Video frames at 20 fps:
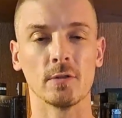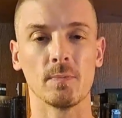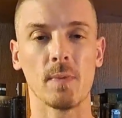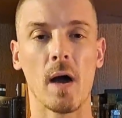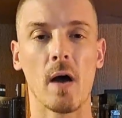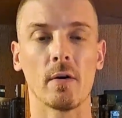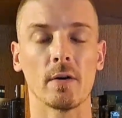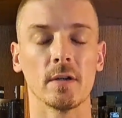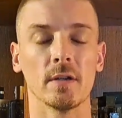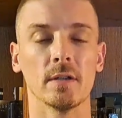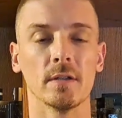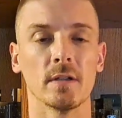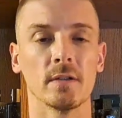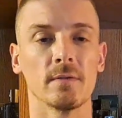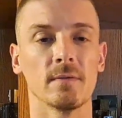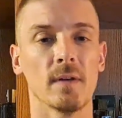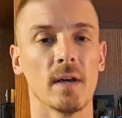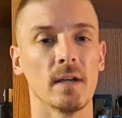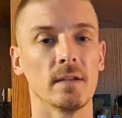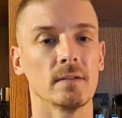pounded in your
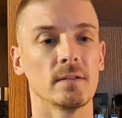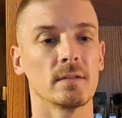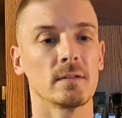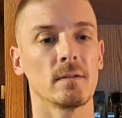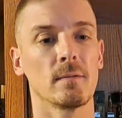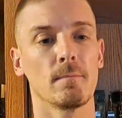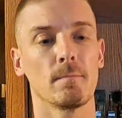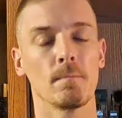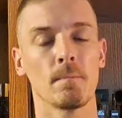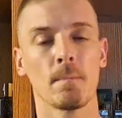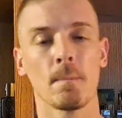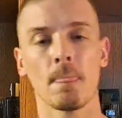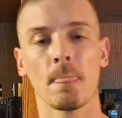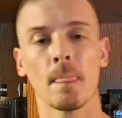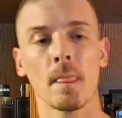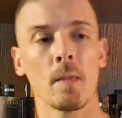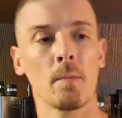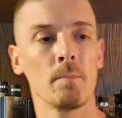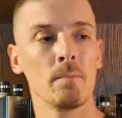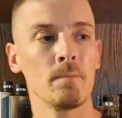face.
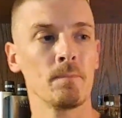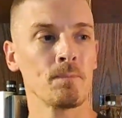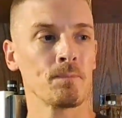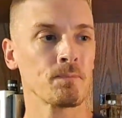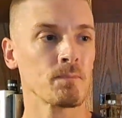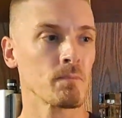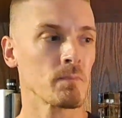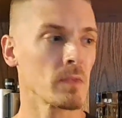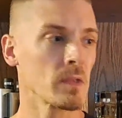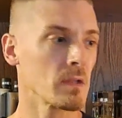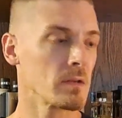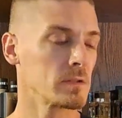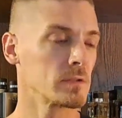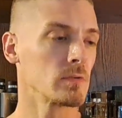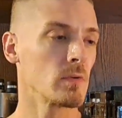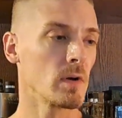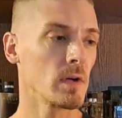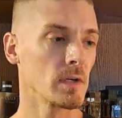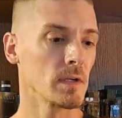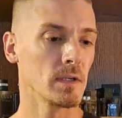
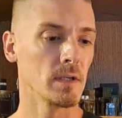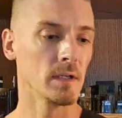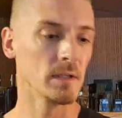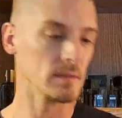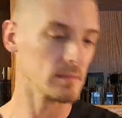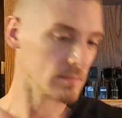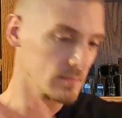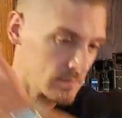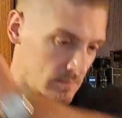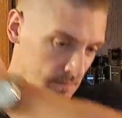So I get